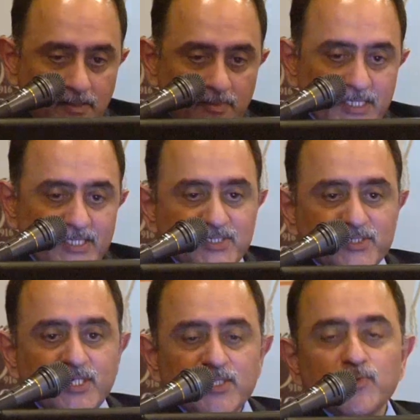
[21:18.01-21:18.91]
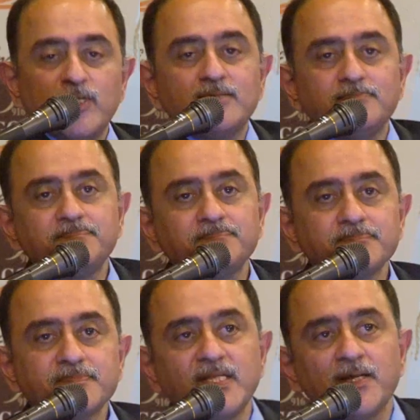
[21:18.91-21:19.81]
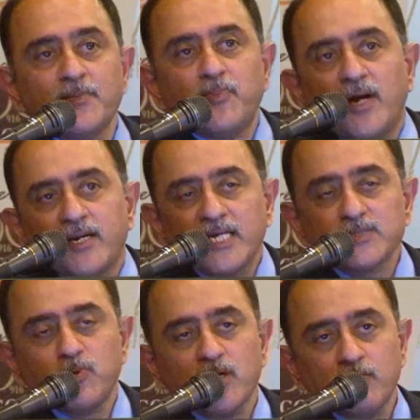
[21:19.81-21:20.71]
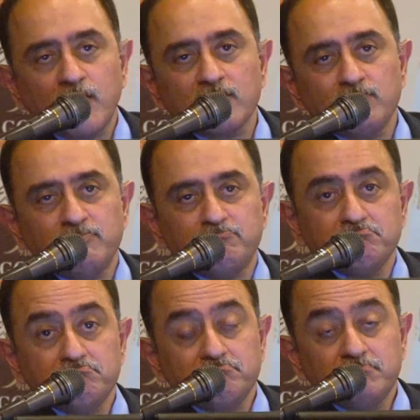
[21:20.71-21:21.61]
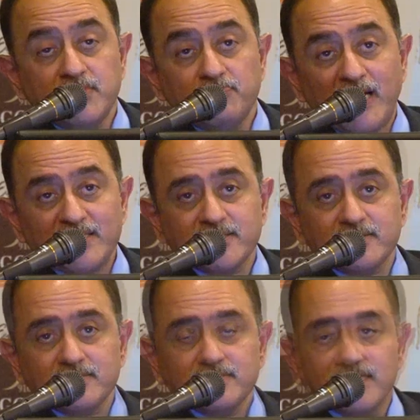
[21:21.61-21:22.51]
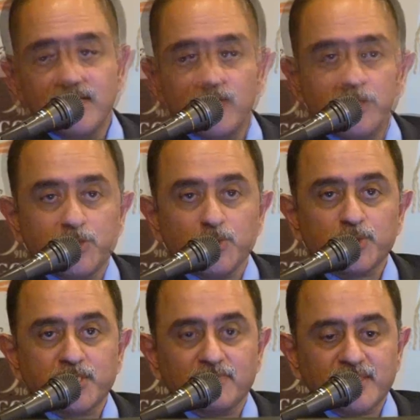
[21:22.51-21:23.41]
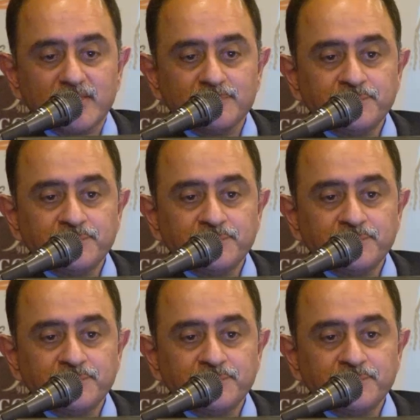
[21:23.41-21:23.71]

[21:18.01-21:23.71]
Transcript: Let me just turn to another point. I spoke about passion, how we choose something.